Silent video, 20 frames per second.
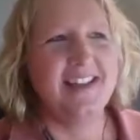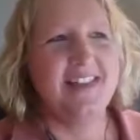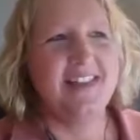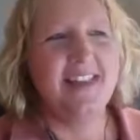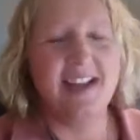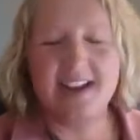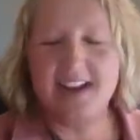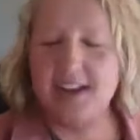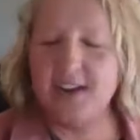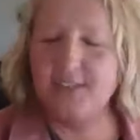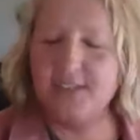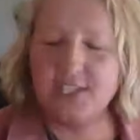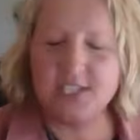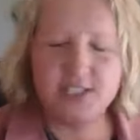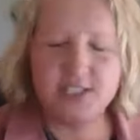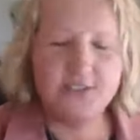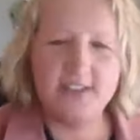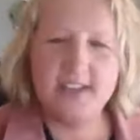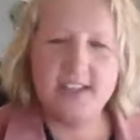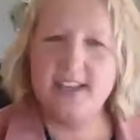That kind of
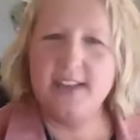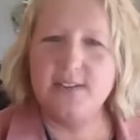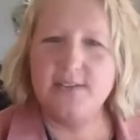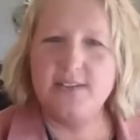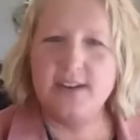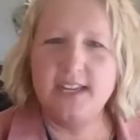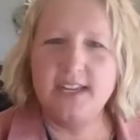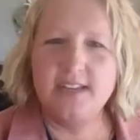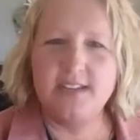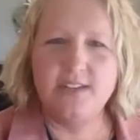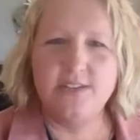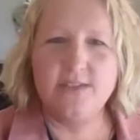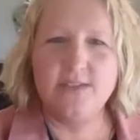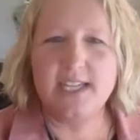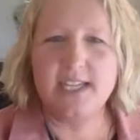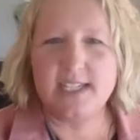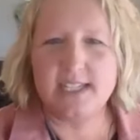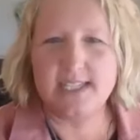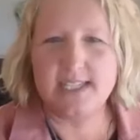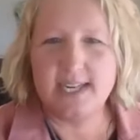just fit in, right? You really
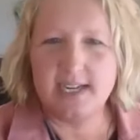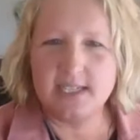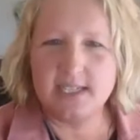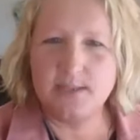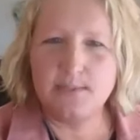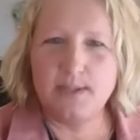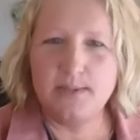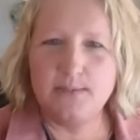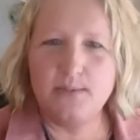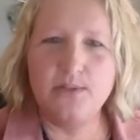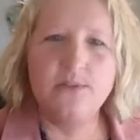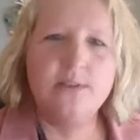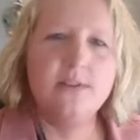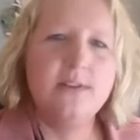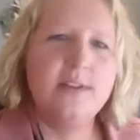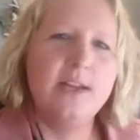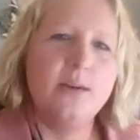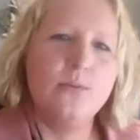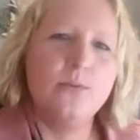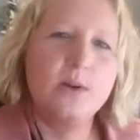get to talk to
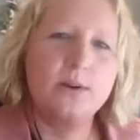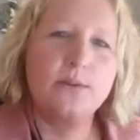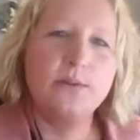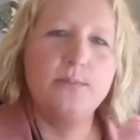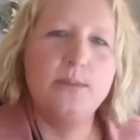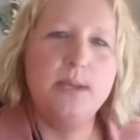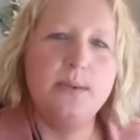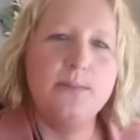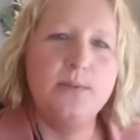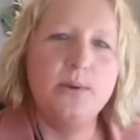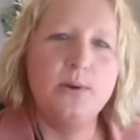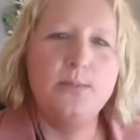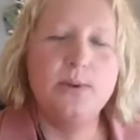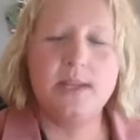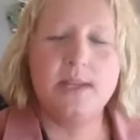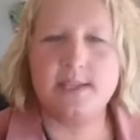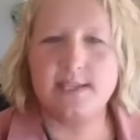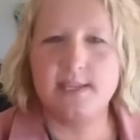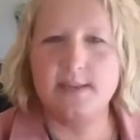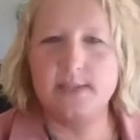people and work with people, but
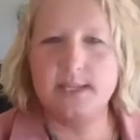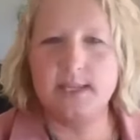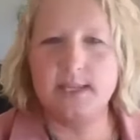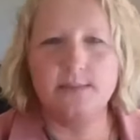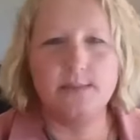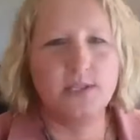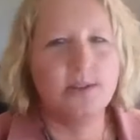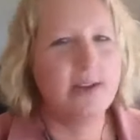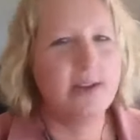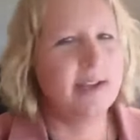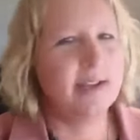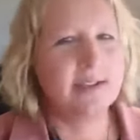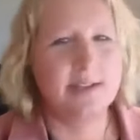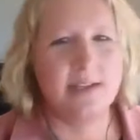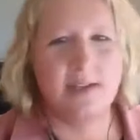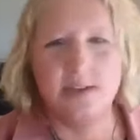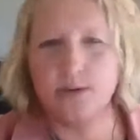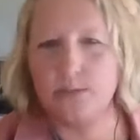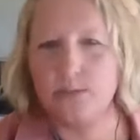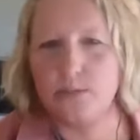at the same time, you're
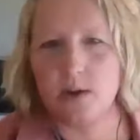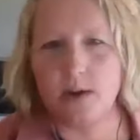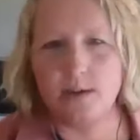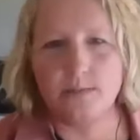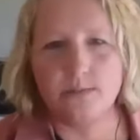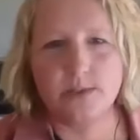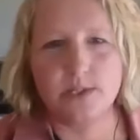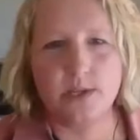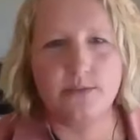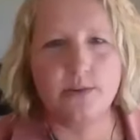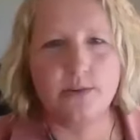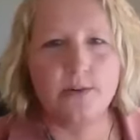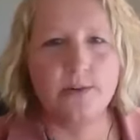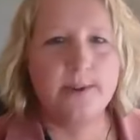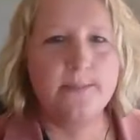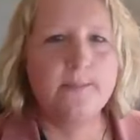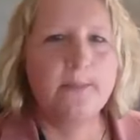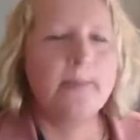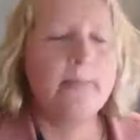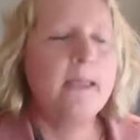hands-on, you're a problem solver,
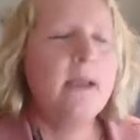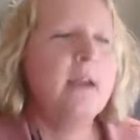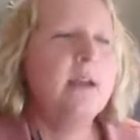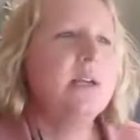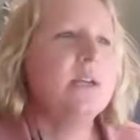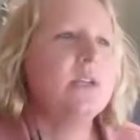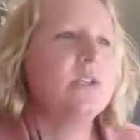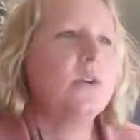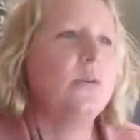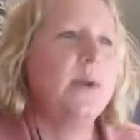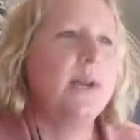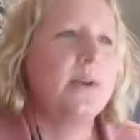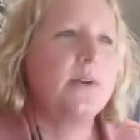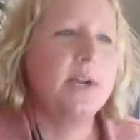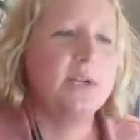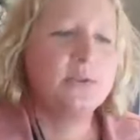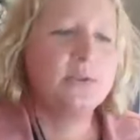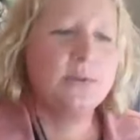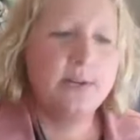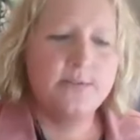right? So when I
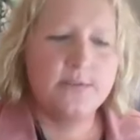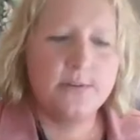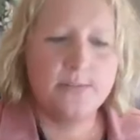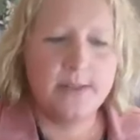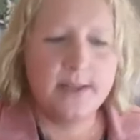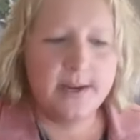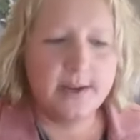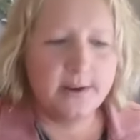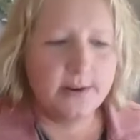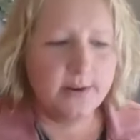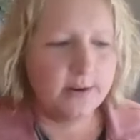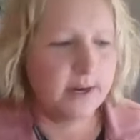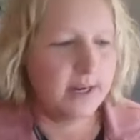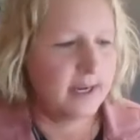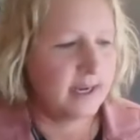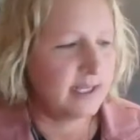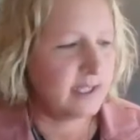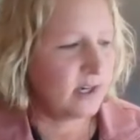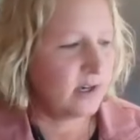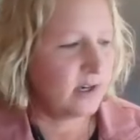graduated from there,
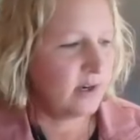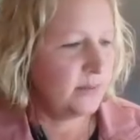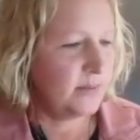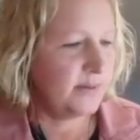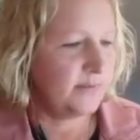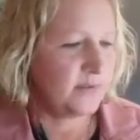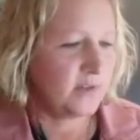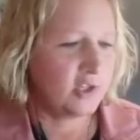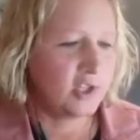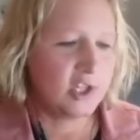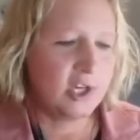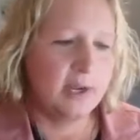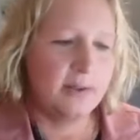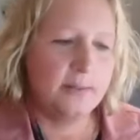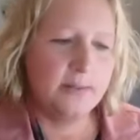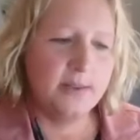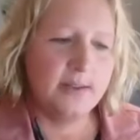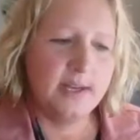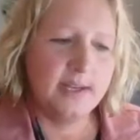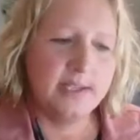I started my first
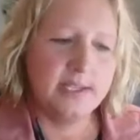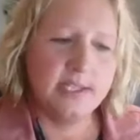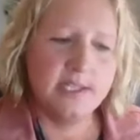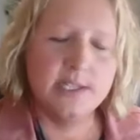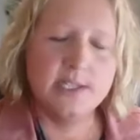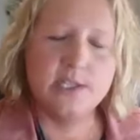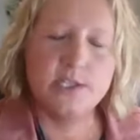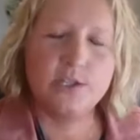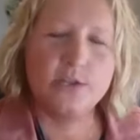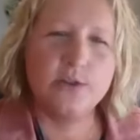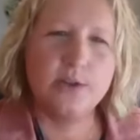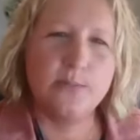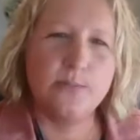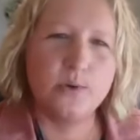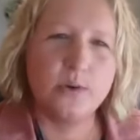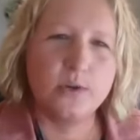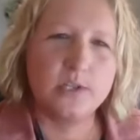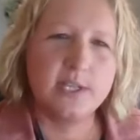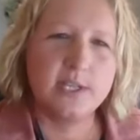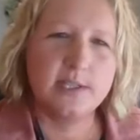job in the IT industry at
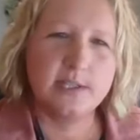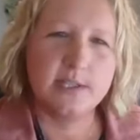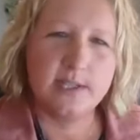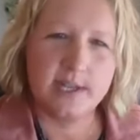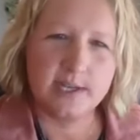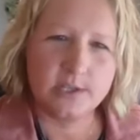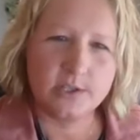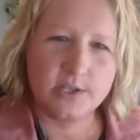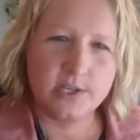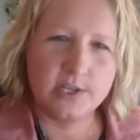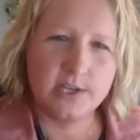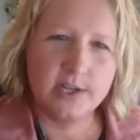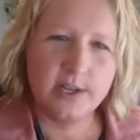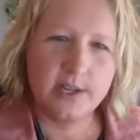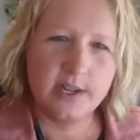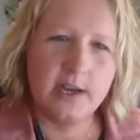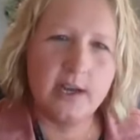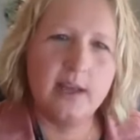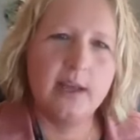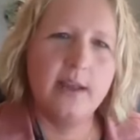Border States Electric, and